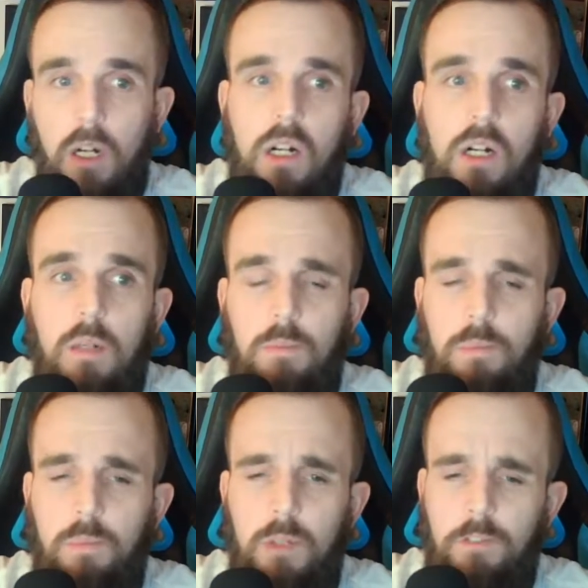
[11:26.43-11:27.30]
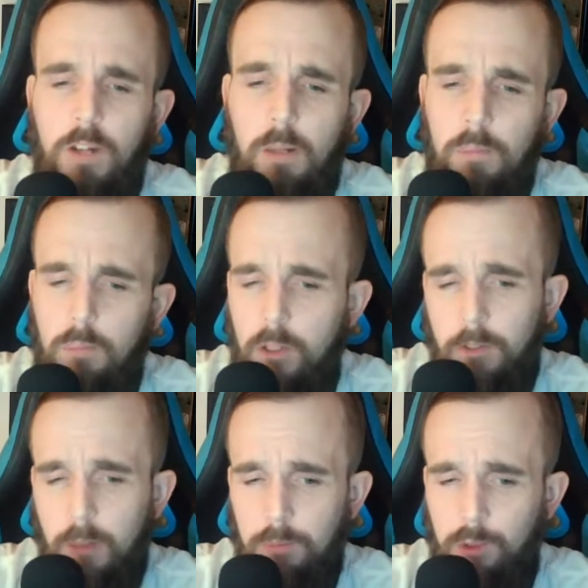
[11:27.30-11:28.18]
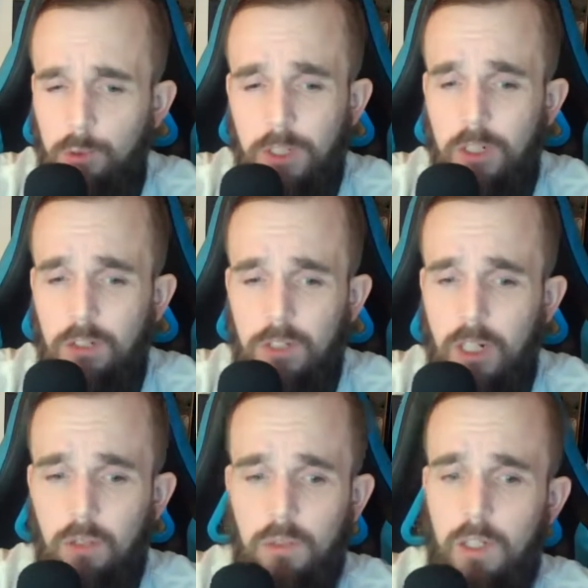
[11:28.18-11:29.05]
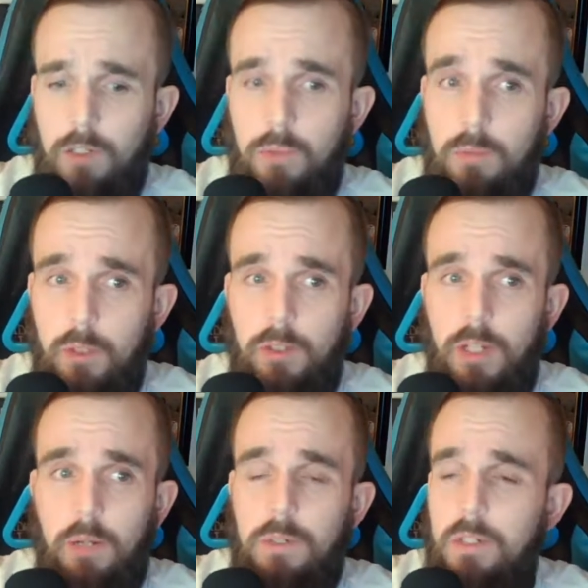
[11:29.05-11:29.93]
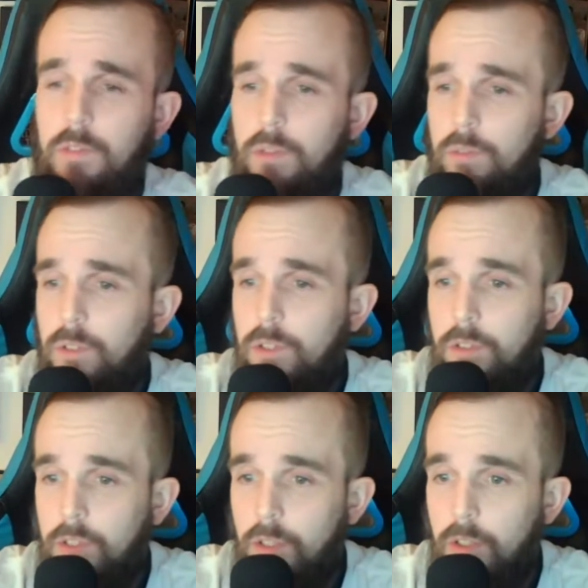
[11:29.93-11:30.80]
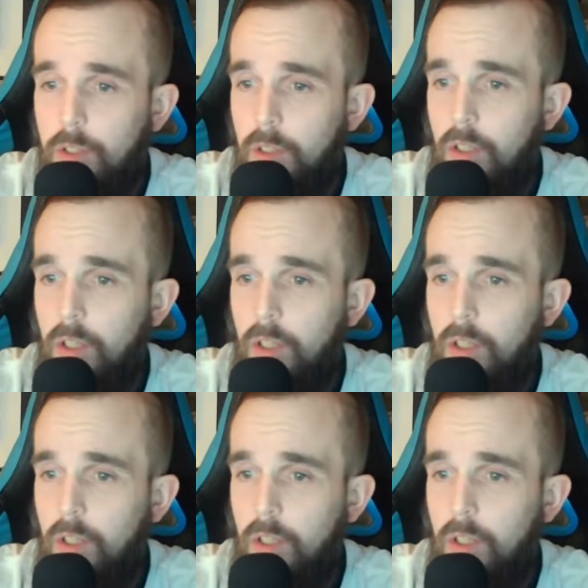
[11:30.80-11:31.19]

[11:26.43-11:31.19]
If I'm 2 years out on a rebuild, I would even consider,